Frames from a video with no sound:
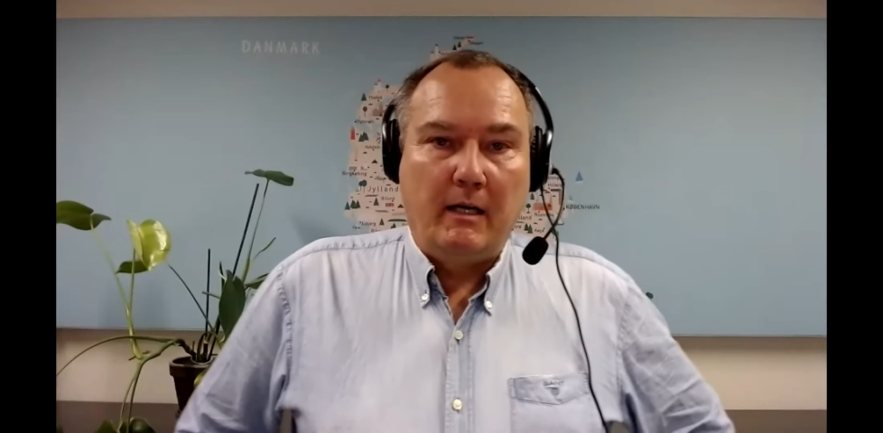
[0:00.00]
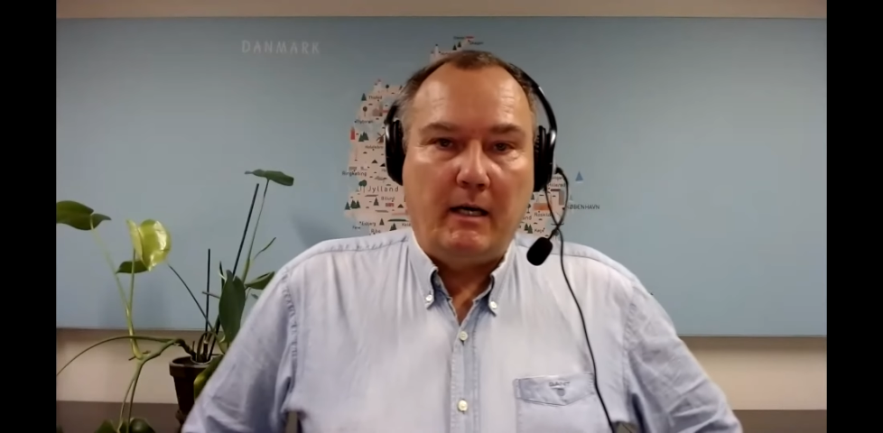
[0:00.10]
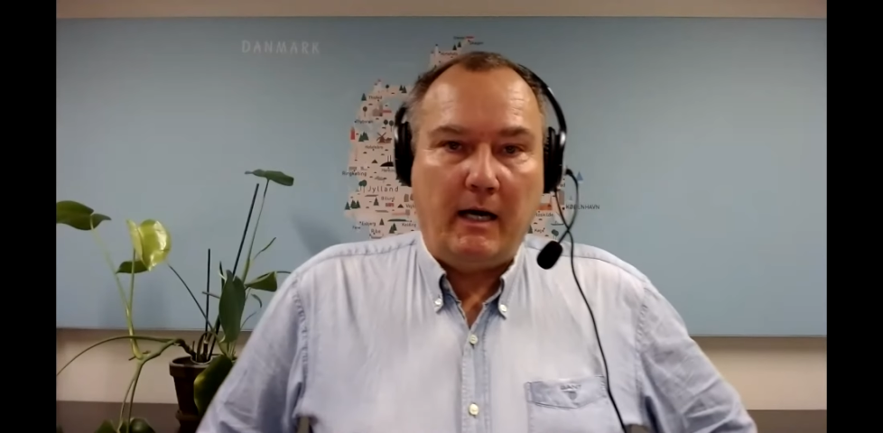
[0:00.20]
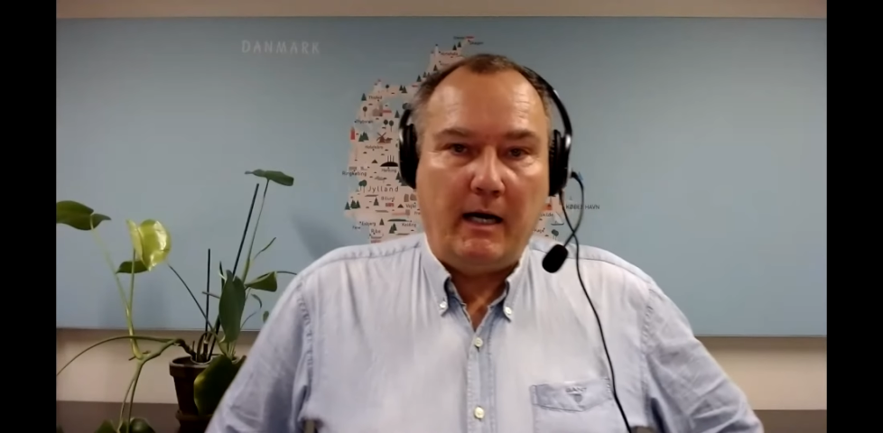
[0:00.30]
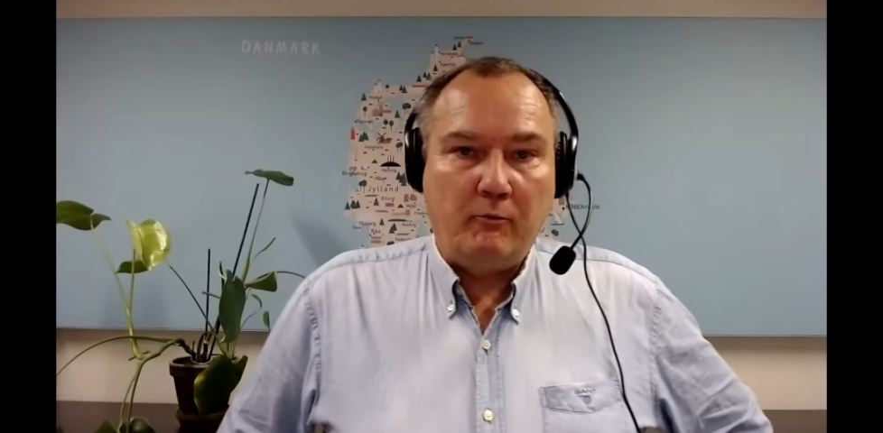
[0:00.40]

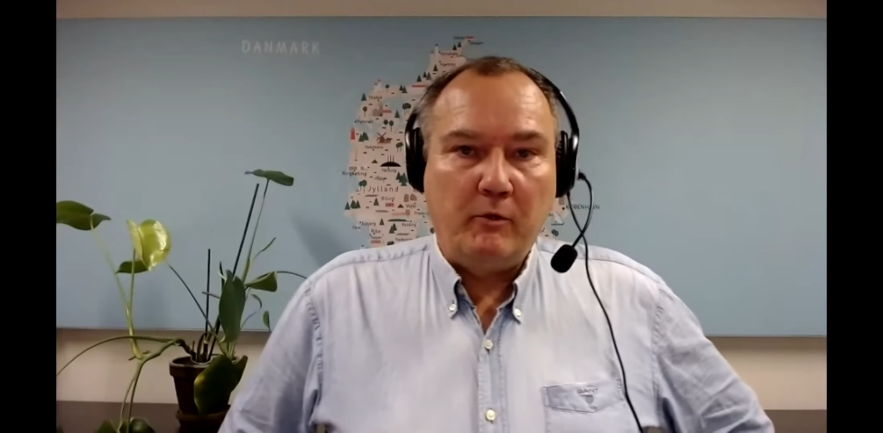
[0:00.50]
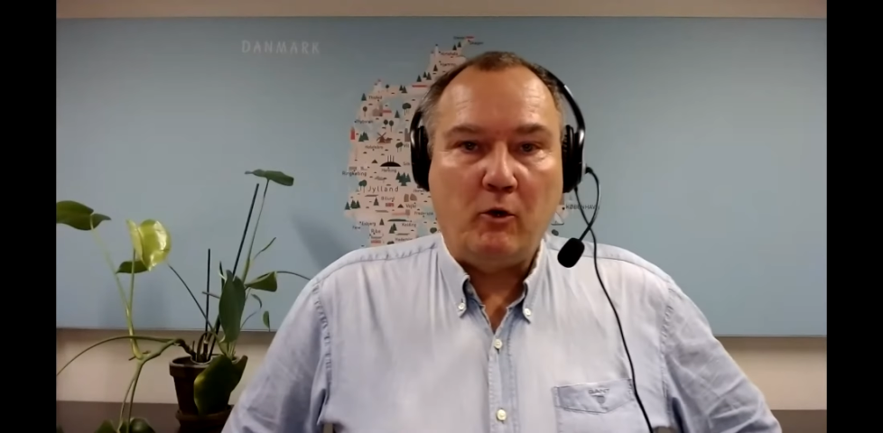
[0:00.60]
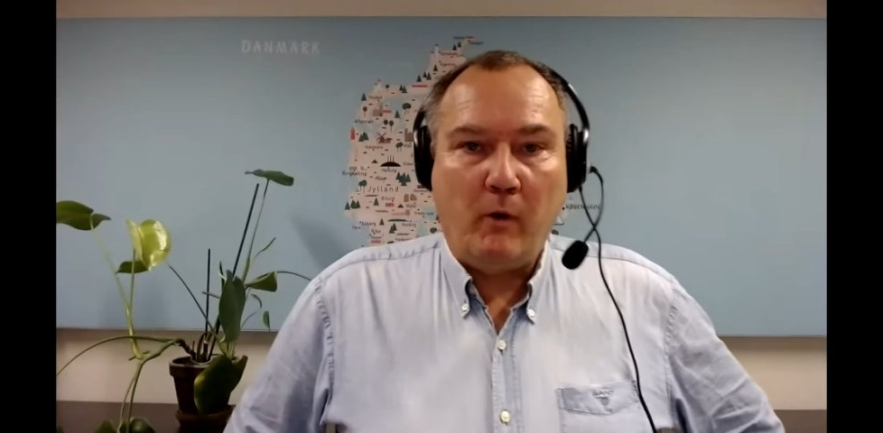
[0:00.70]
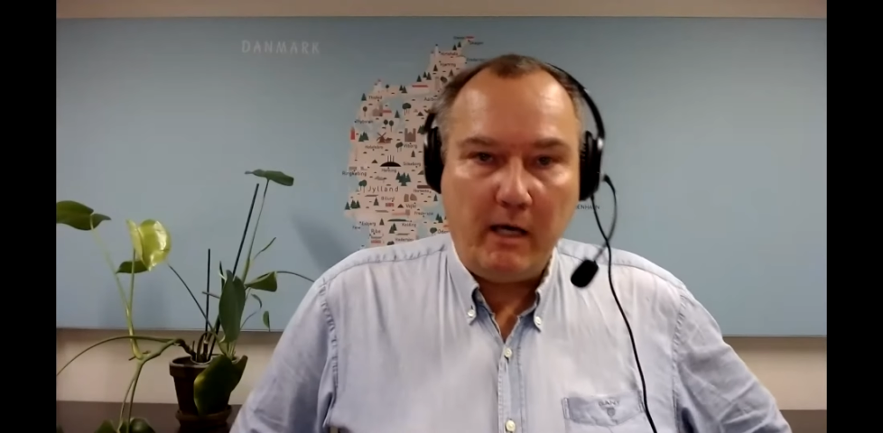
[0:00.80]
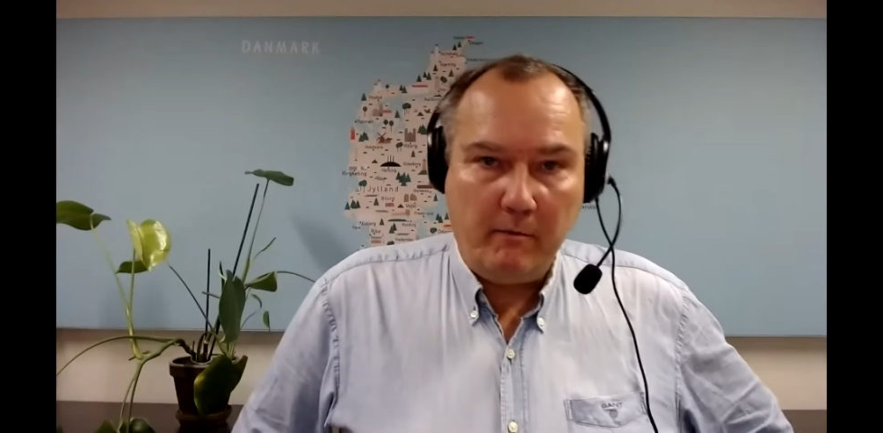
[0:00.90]
are
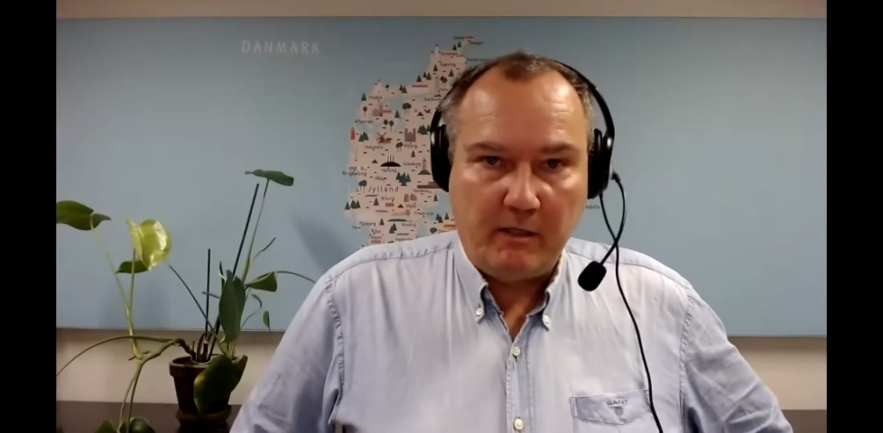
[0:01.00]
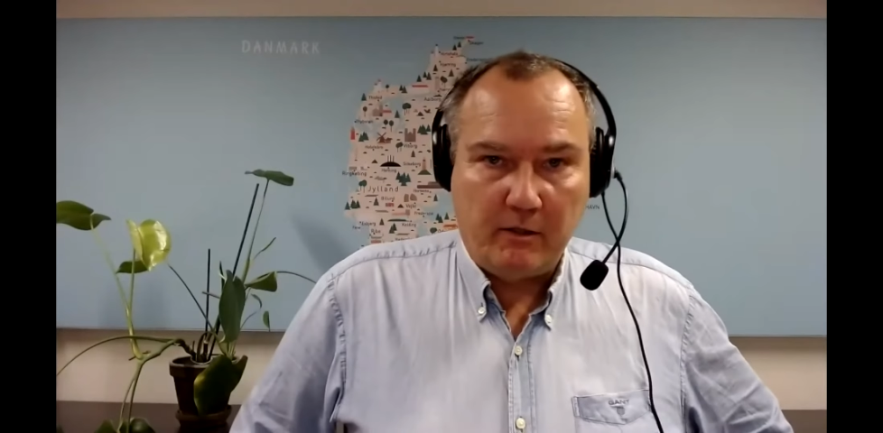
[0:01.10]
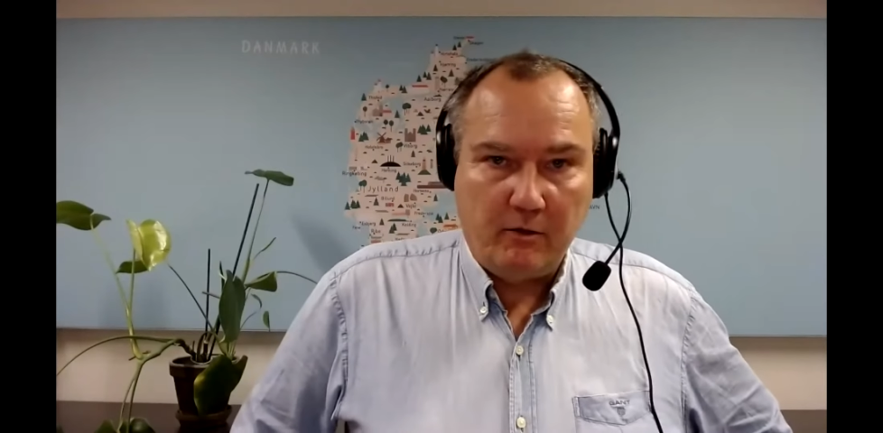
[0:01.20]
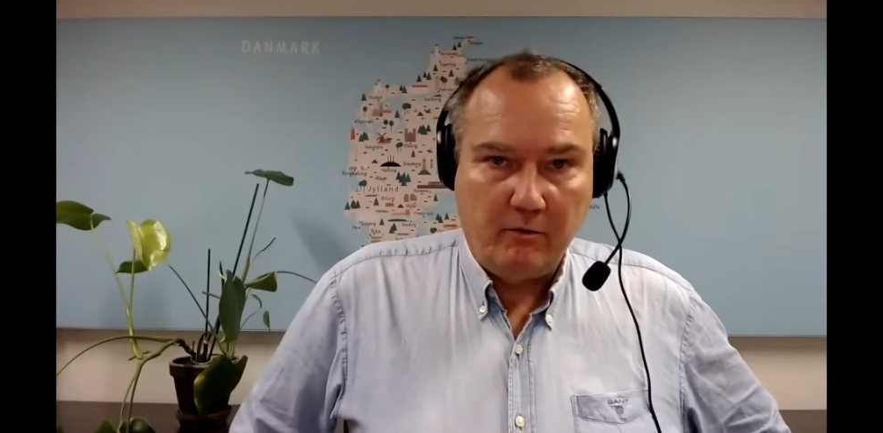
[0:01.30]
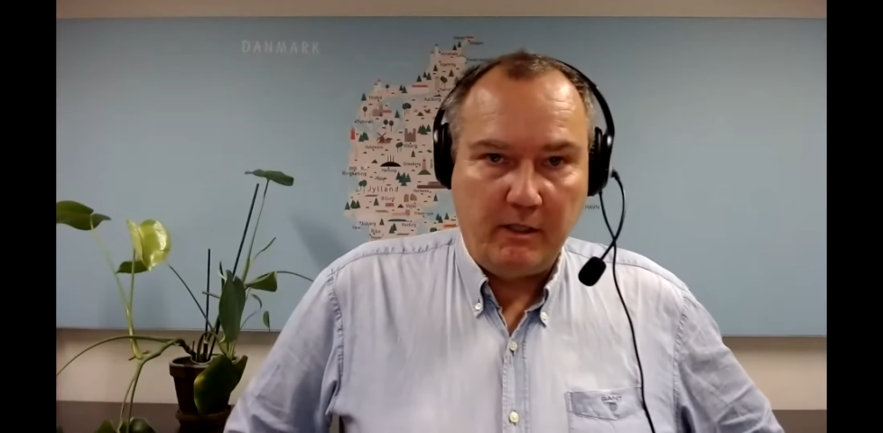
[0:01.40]
requirements
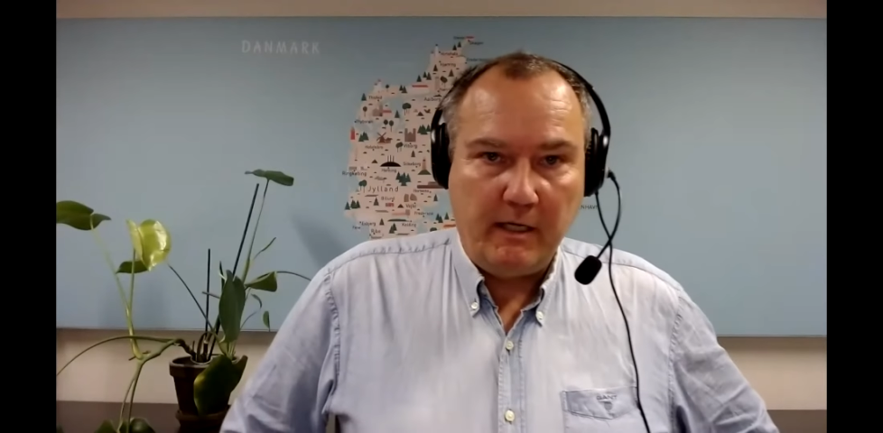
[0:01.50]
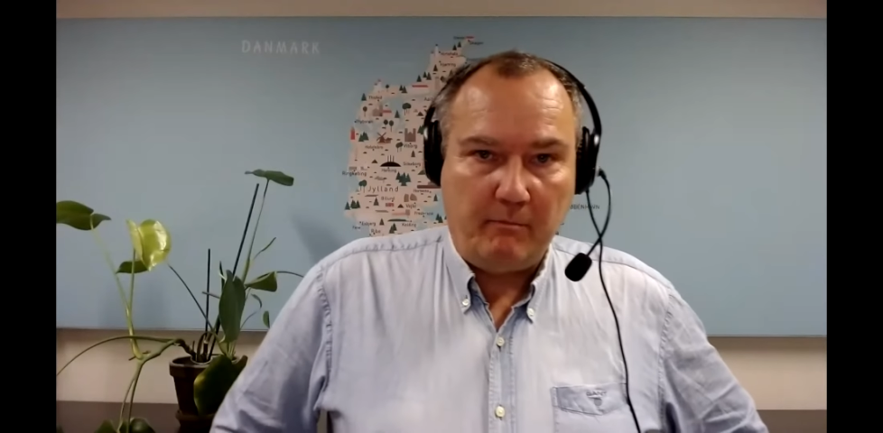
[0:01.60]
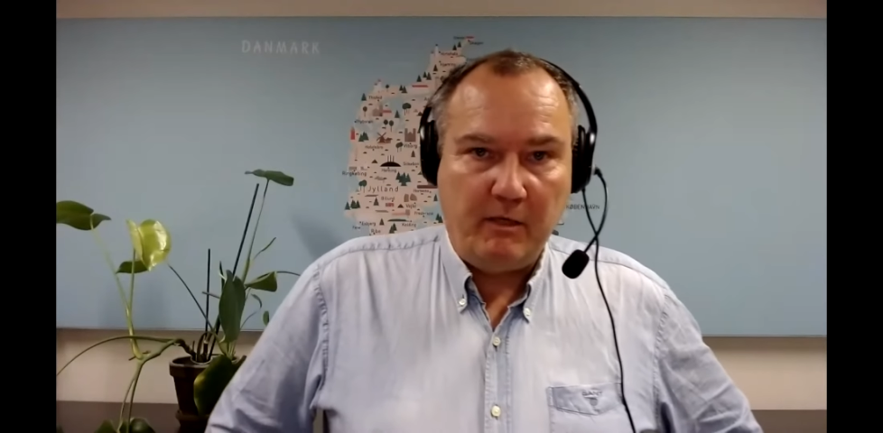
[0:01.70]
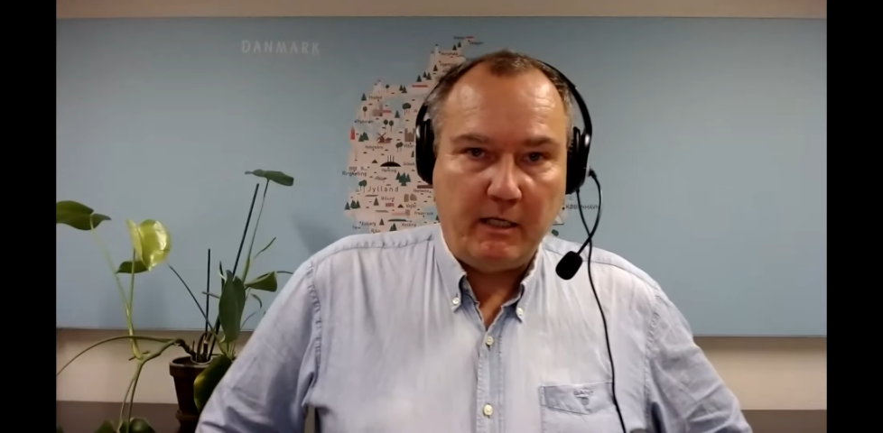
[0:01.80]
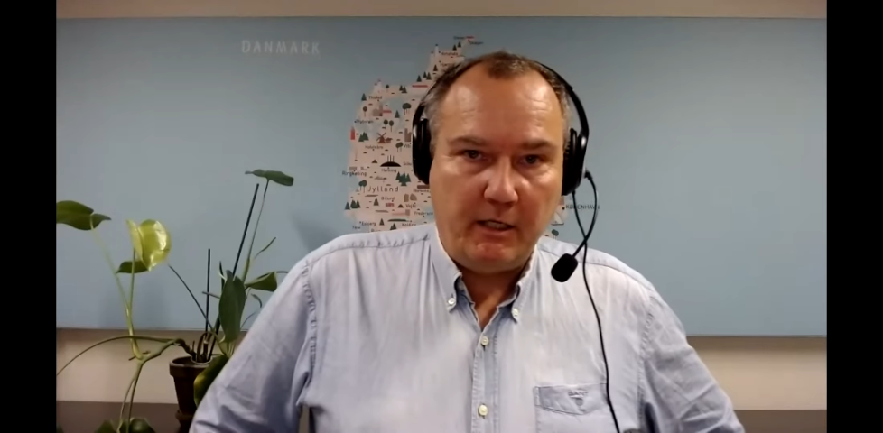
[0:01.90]
to the
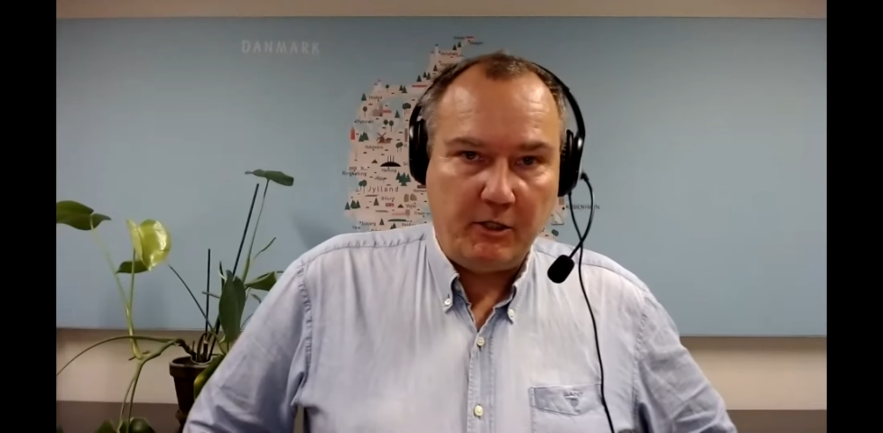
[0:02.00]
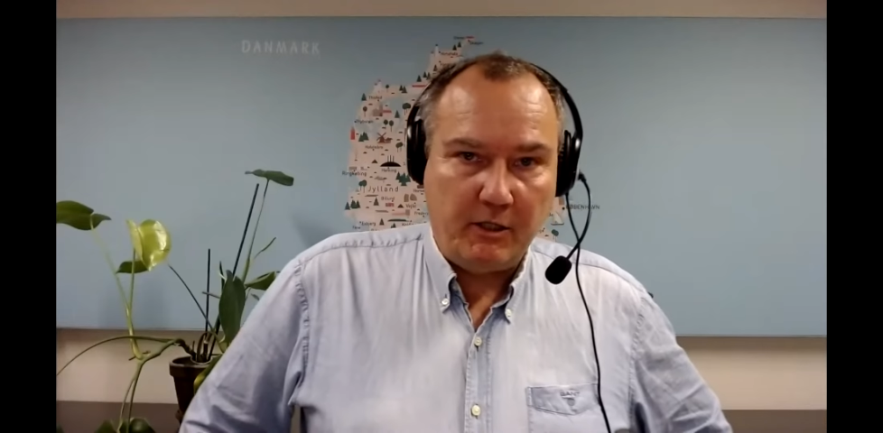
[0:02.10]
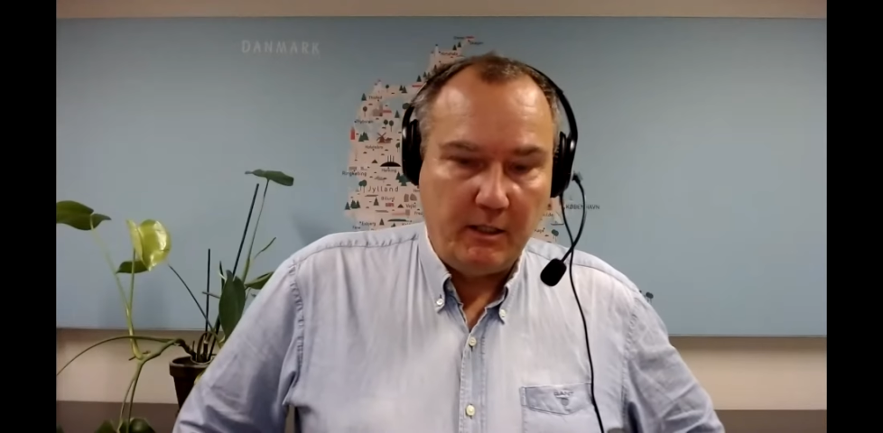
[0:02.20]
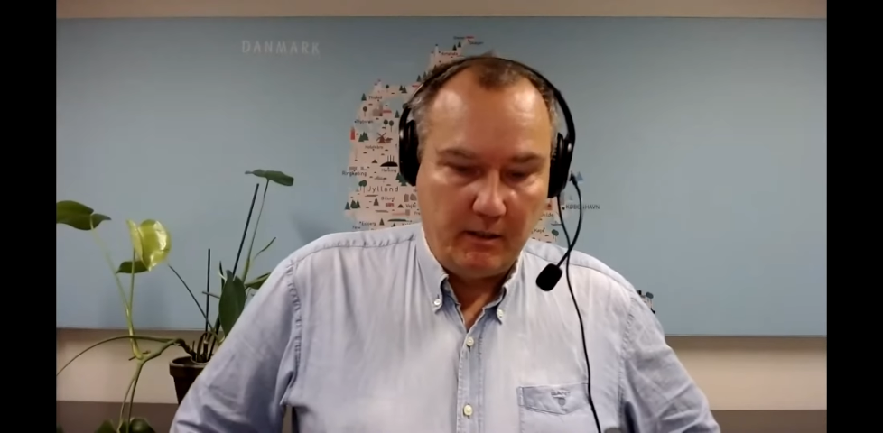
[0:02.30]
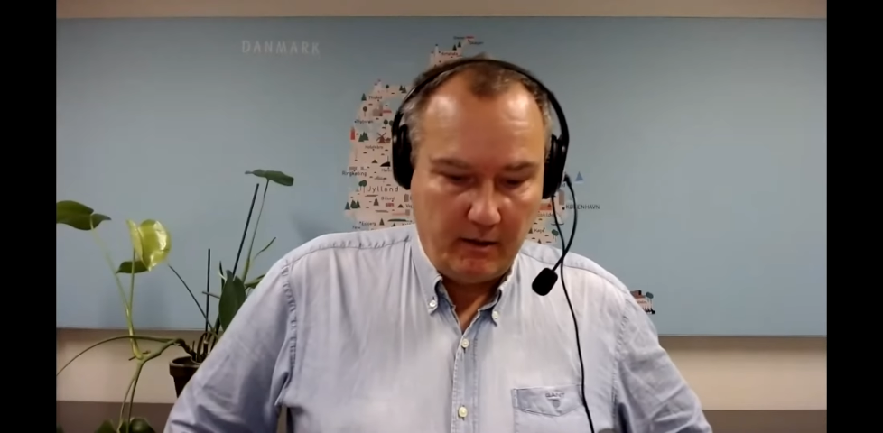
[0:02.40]
application.